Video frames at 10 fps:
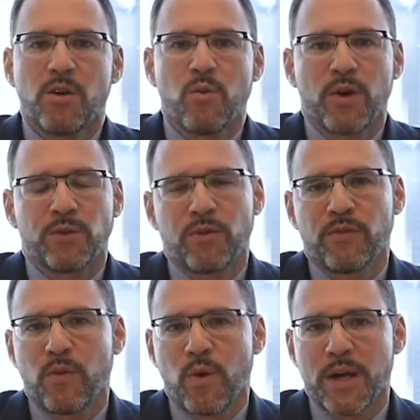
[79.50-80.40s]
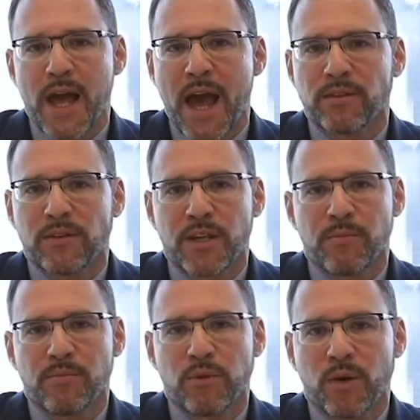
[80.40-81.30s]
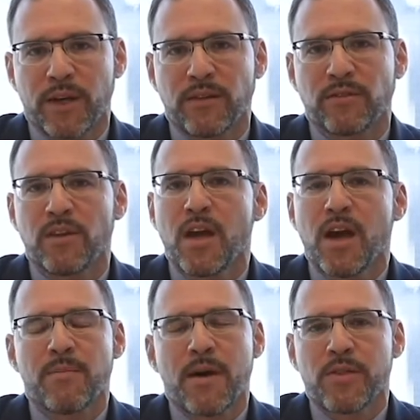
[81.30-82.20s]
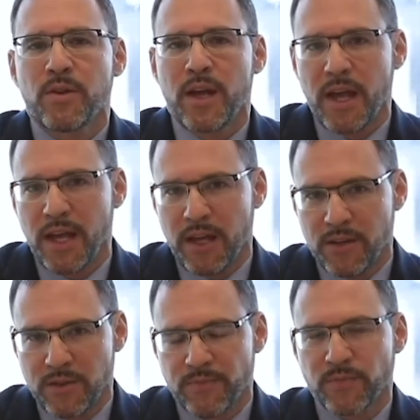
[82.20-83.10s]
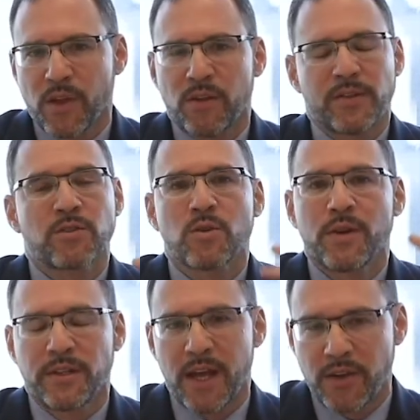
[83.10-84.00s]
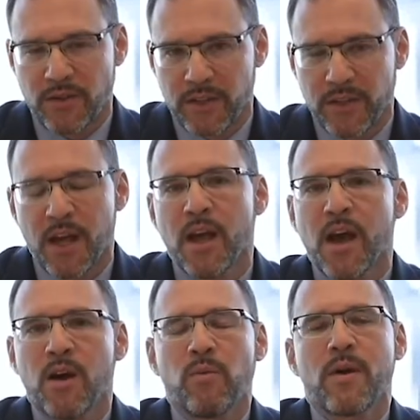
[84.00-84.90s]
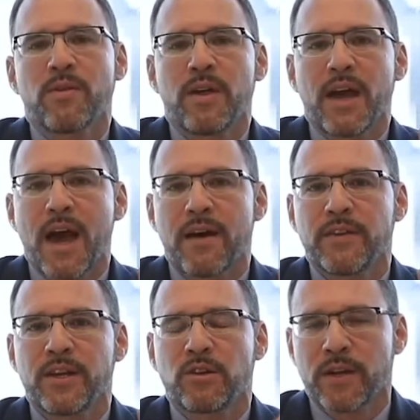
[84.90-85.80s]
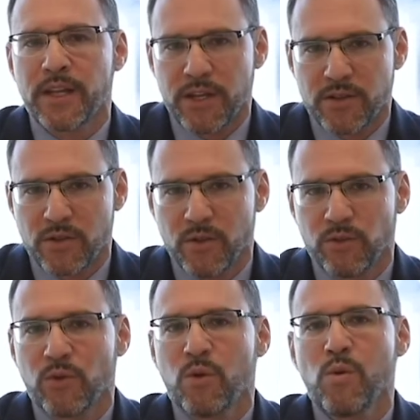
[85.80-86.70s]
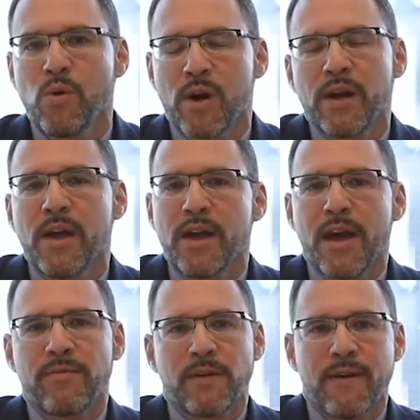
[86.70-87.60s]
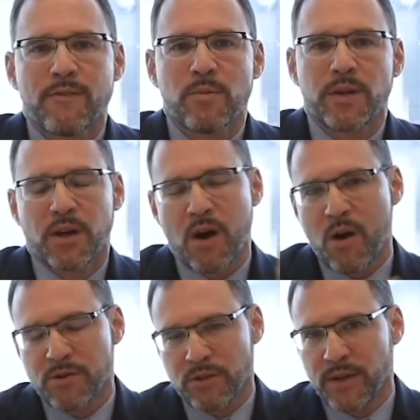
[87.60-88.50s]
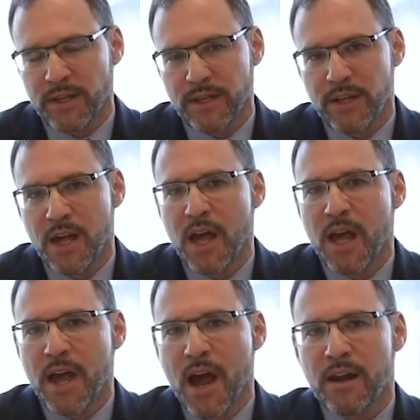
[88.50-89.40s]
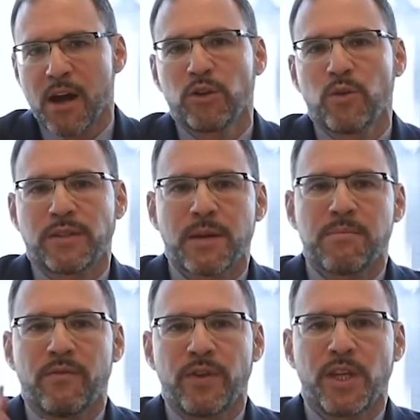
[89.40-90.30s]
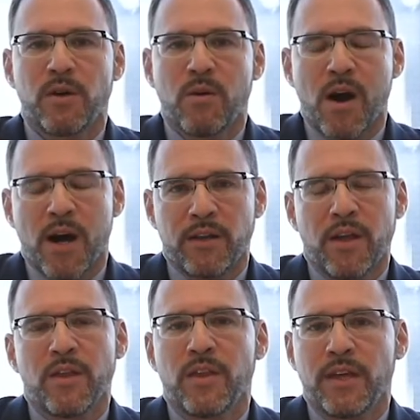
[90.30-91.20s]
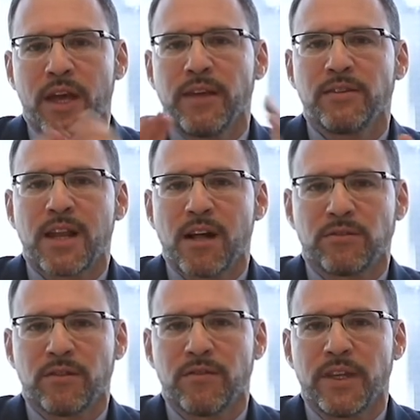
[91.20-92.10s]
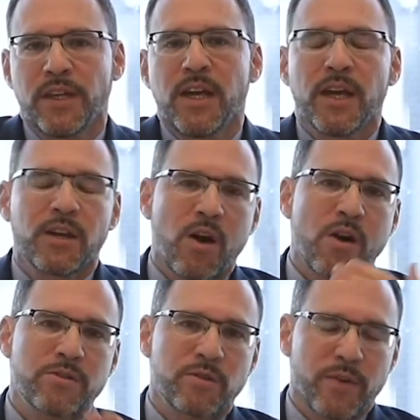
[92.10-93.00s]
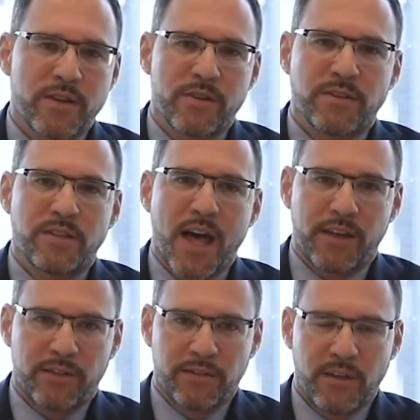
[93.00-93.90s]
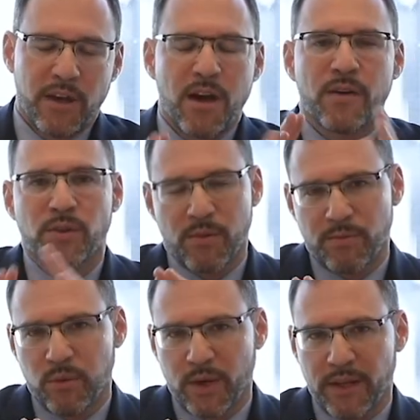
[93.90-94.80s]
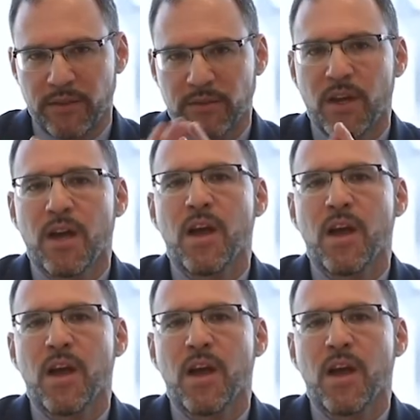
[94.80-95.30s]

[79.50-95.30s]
You want to avoid asking employees about their age, their sexual orientation, whether they have any credit issues, or if they've ever been incarcerated. And I'll do a separate video on the ins and outs of the incarceration status of your employees.